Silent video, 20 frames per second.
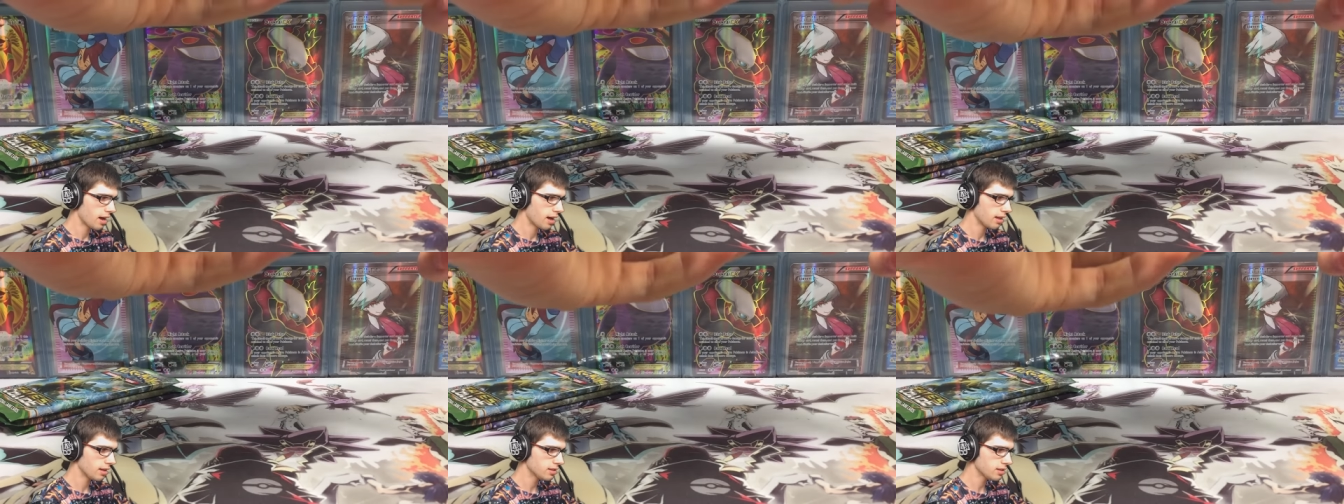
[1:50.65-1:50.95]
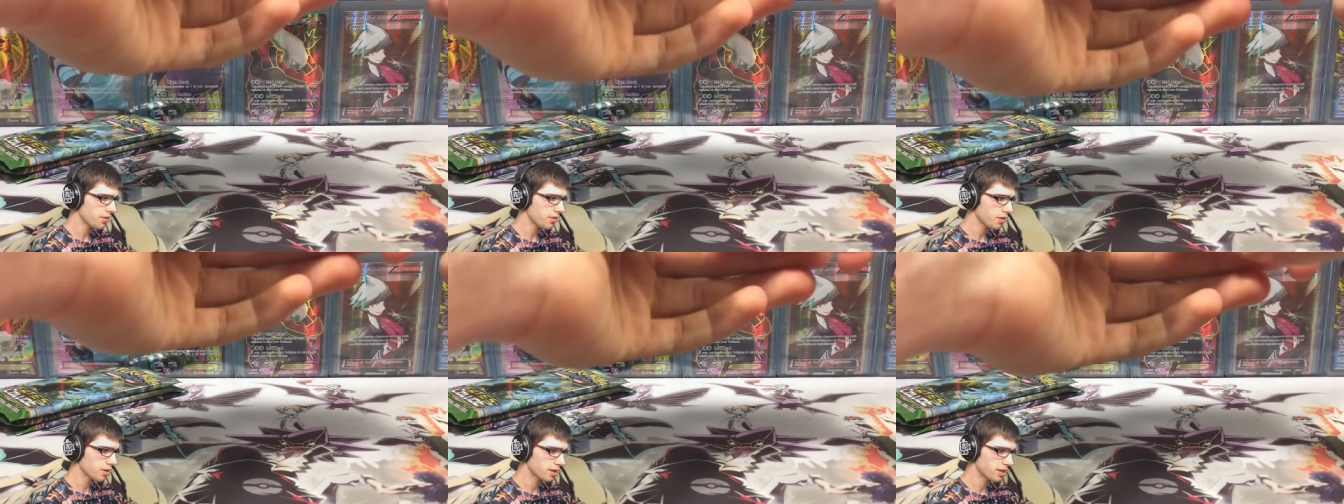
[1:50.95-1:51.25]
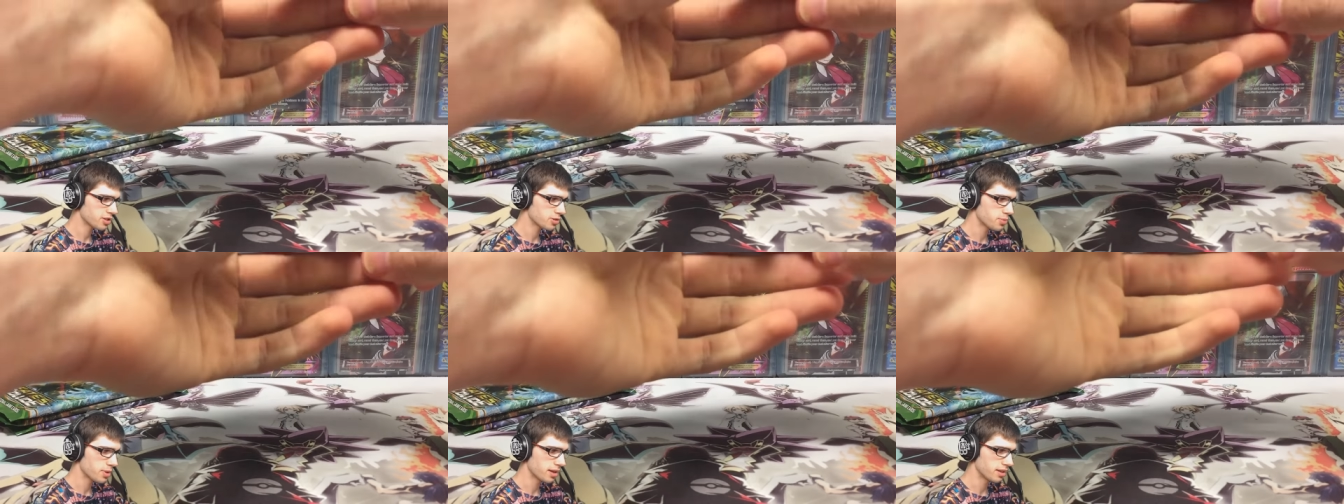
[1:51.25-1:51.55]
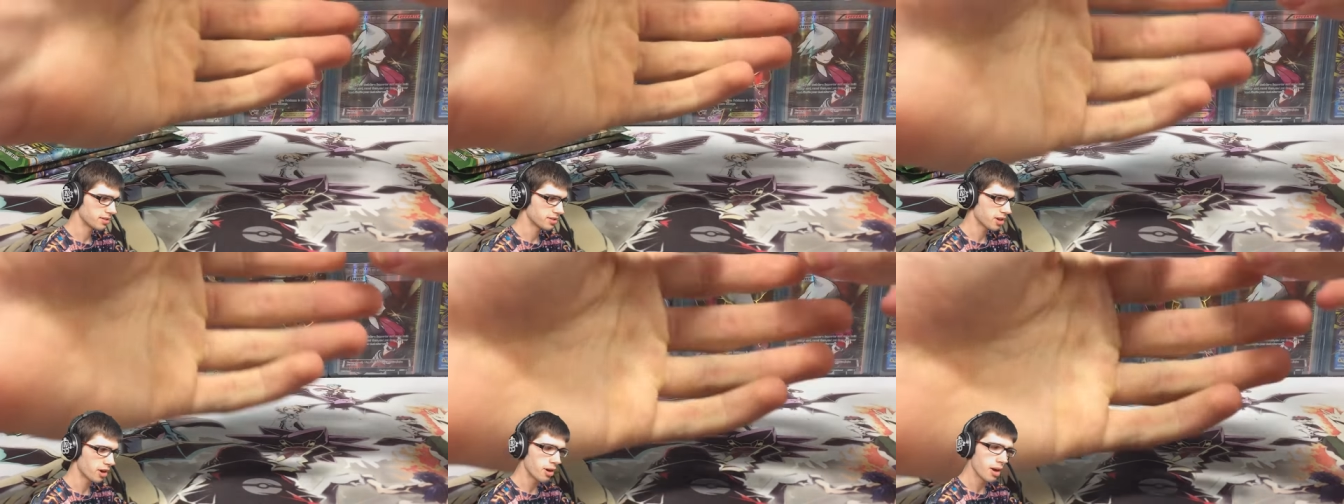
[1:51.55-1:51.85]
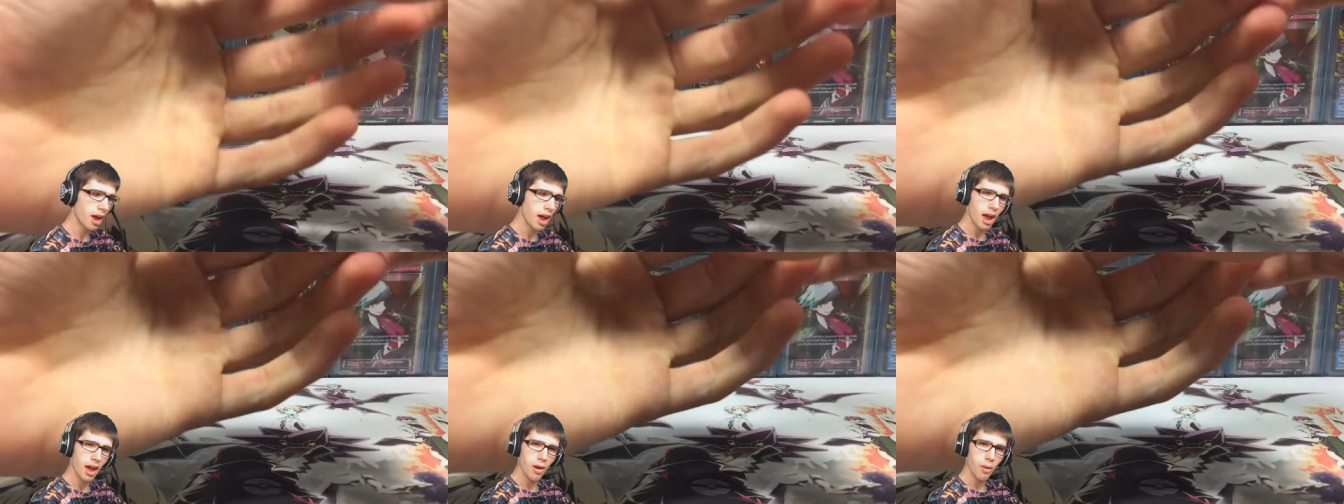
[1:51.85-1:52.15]
And let's have a look at this pin. So
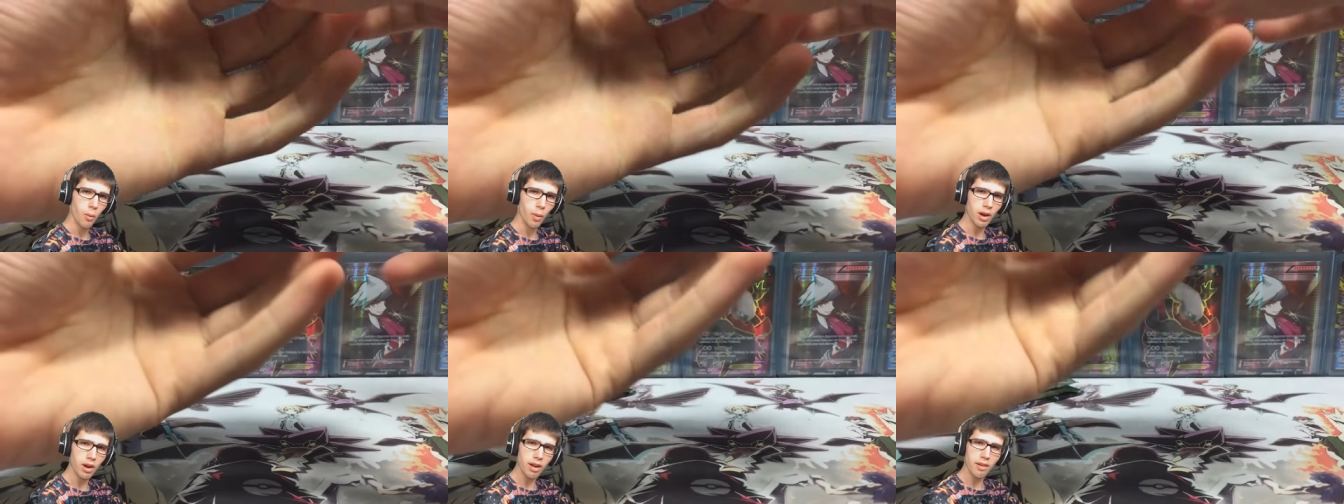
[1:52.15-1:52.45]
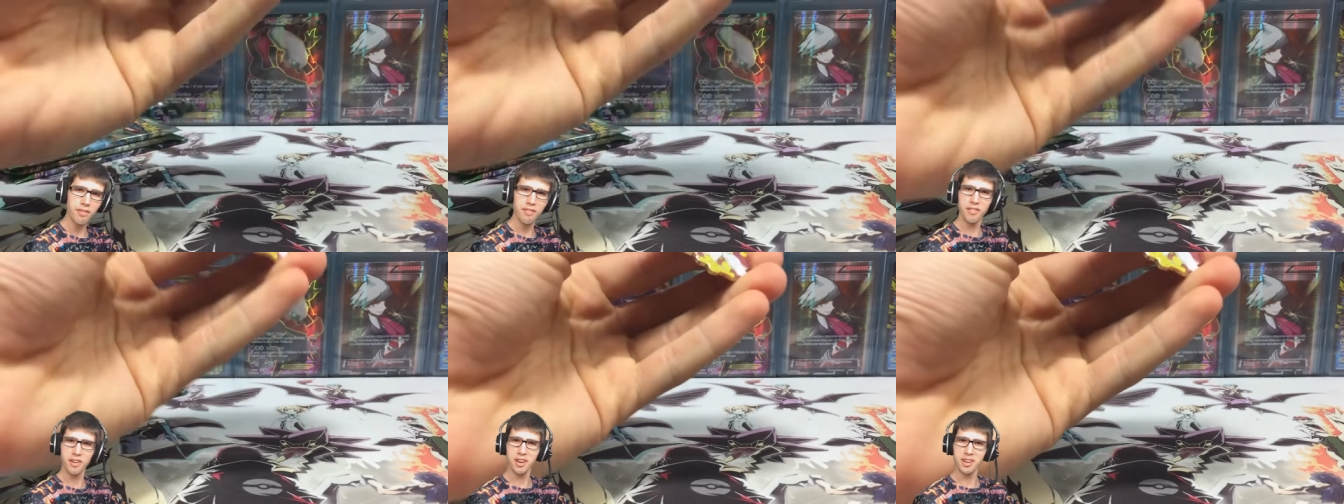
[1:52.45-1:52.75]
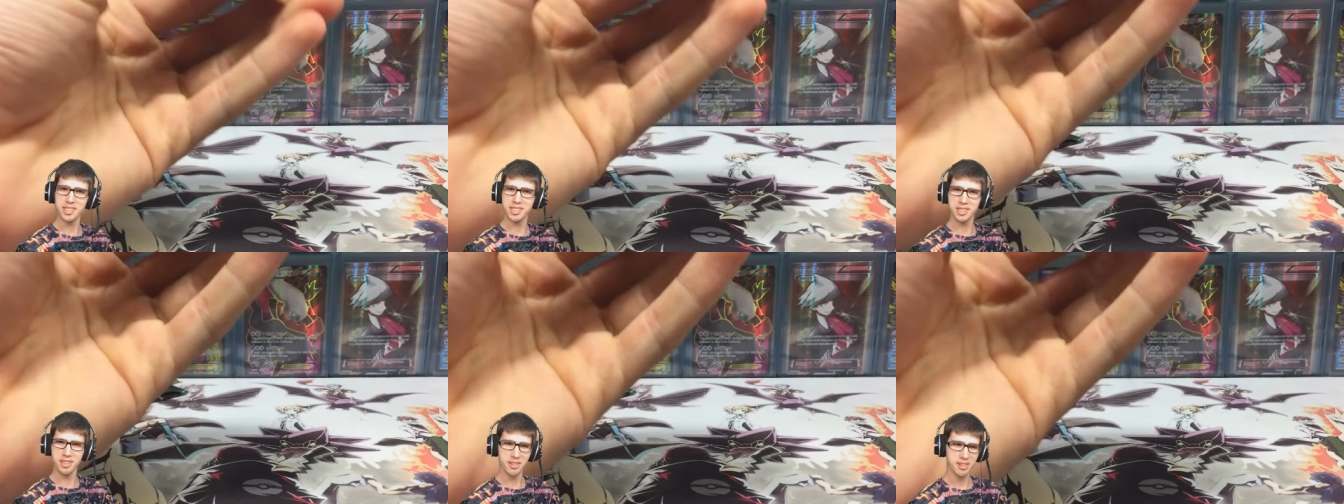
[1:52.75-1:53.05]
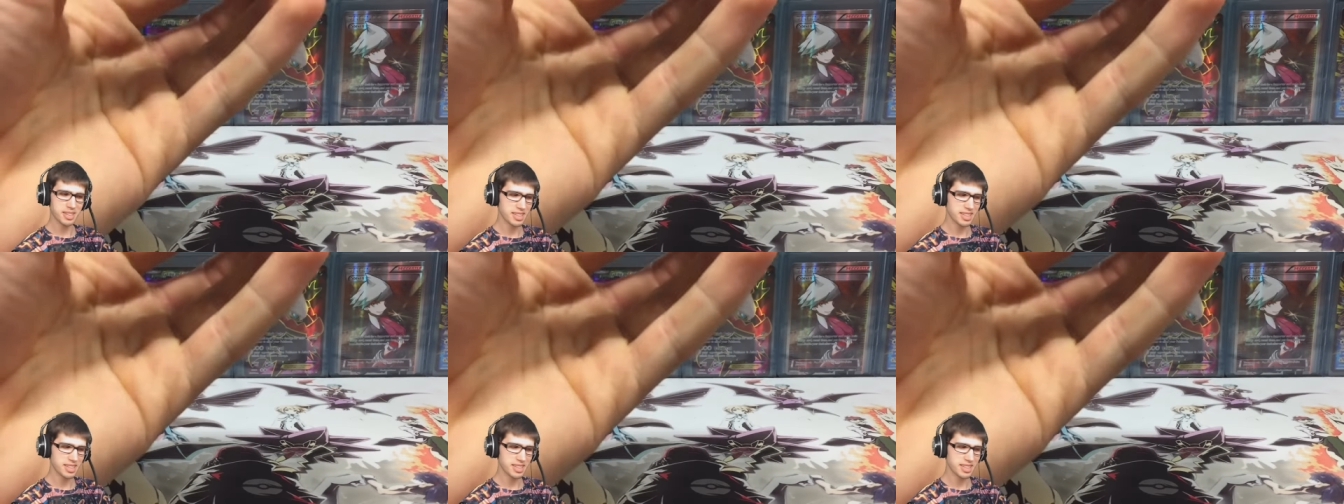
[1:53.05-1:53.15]
when I first